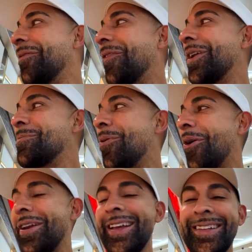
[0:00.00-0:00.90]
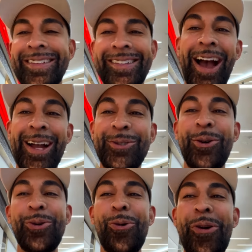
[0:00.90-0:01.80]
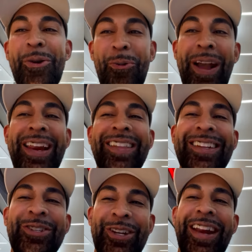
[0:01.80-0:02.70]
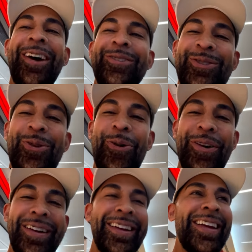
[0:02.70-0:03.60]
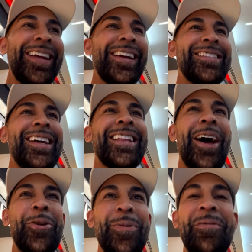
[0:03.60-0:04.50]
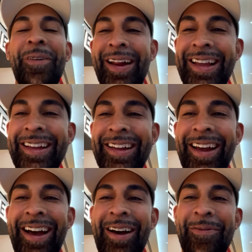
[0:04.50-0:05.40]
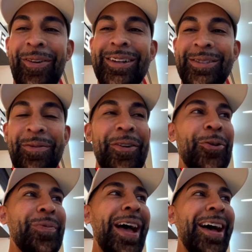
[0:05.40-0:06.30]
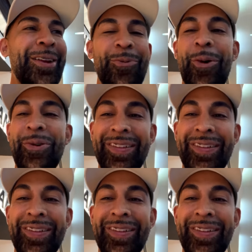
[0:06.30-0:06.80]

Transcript: The funny part is I told Laura to wait in the Chanel store because I thought it'd be funny uh, for us to film that when we